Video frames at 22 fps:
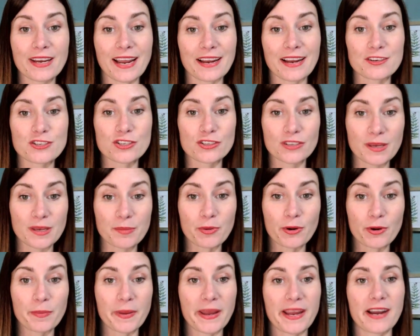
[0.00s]
actually
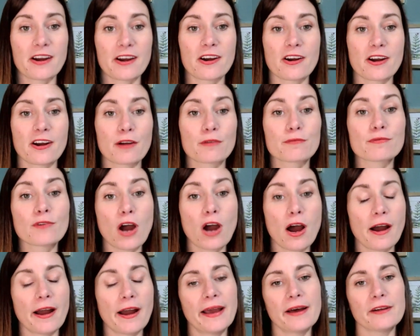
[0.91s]
prepare a
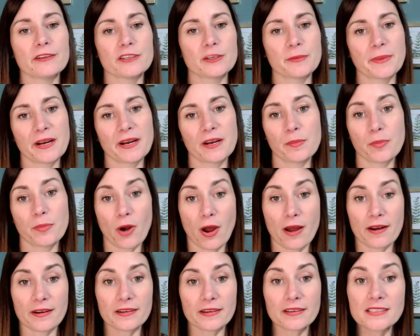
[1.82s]
raw elderberry
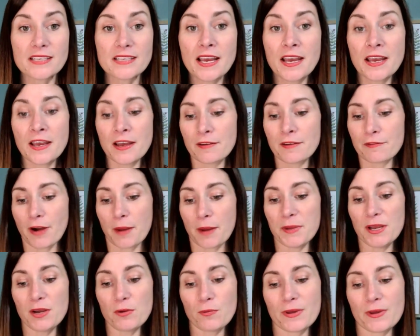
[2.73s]
product from
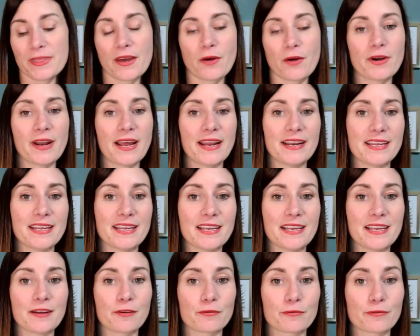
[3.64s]
it without
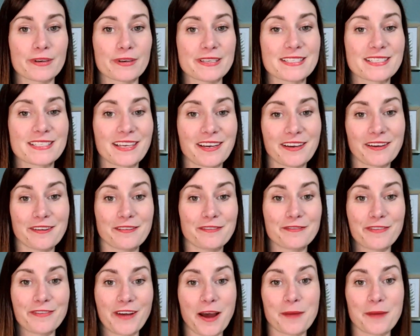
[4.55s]
any risk
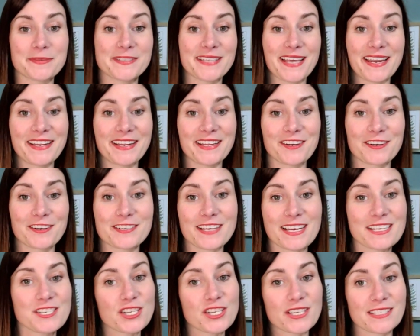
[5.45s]
of upsetting your
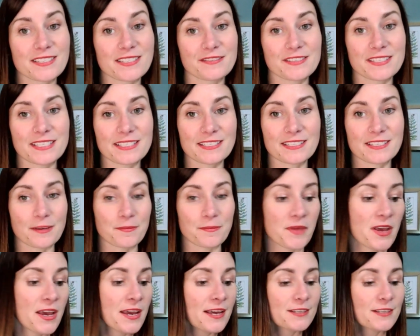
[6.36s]
digestive system.